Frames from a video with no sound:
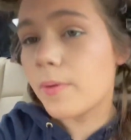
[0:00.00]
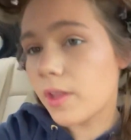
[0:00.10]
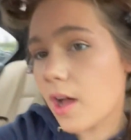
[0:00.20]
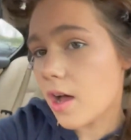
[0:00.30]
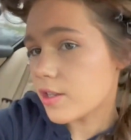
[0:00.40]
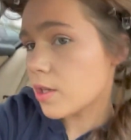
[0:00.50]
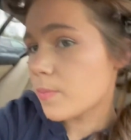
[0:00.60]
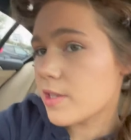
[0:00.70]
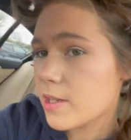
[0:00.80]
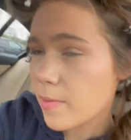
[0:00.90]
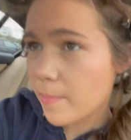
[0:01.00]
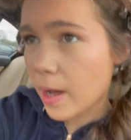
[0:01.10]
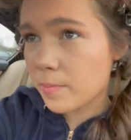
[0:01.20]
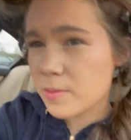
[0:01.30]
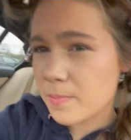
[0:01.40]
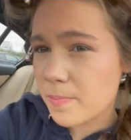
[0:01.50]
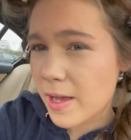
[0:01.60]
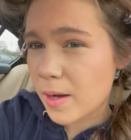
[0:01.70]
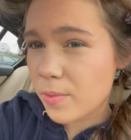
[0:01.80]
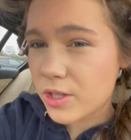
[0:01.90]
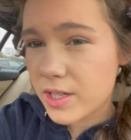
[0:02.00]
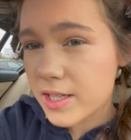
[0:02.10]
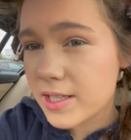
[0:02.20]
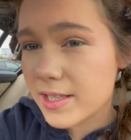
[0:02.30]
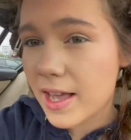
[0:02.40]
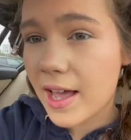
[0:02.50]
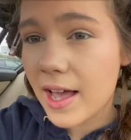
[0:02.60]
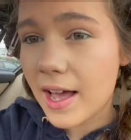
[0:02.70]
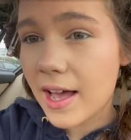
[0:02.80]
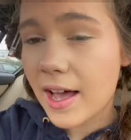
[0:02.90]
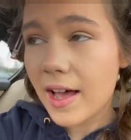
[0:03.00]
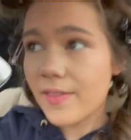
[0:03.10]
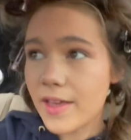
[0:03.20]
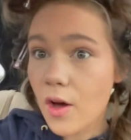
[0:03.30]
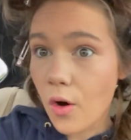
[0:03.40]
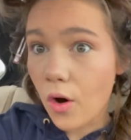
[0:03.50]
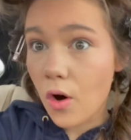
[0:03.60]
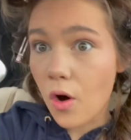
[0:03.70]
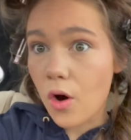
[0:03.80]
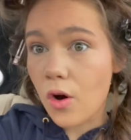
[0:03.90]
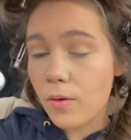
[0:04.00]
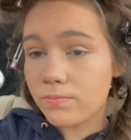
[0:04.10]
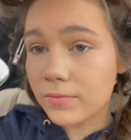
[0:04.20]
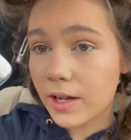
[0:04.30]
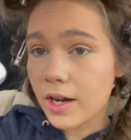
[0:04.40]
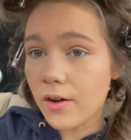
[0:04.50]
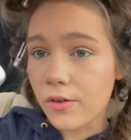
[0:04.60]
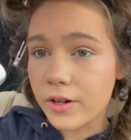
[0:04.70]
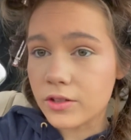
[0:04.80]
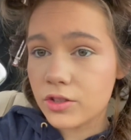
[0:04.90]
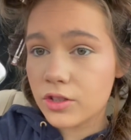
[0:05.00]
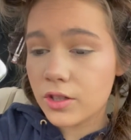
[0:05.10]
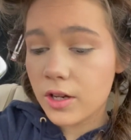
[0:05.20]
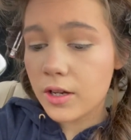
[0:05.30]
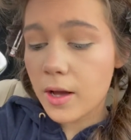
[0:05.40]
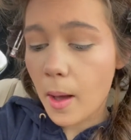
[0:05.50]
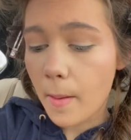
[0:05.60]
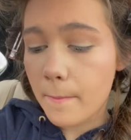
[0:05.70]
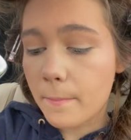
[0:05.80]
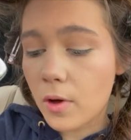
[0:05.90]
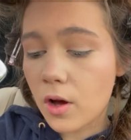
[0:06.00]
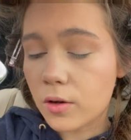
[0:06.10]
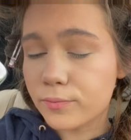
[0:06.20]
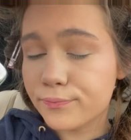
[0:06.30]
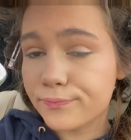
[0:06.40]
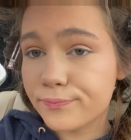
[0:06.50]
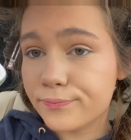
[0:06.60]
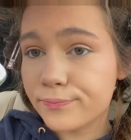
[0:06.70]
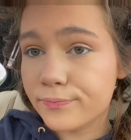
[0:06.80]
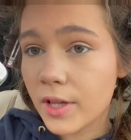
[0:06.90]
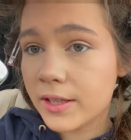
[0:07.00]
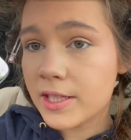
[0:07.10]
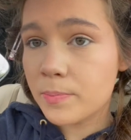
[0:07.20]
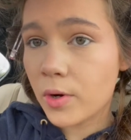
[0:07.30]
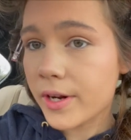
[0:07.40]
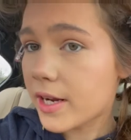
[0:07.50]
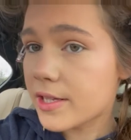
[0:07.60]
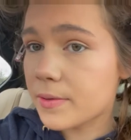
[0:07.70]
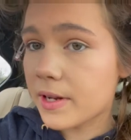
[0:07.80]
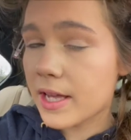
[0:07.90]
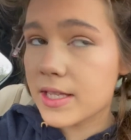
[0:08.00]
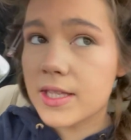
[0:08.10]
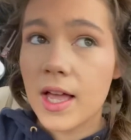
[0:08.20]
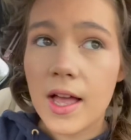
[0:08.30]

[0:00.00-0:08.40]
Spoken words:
in the car, so I'm using my mum's makeup brushes, and they are kind of orange, but at this point it is what it is.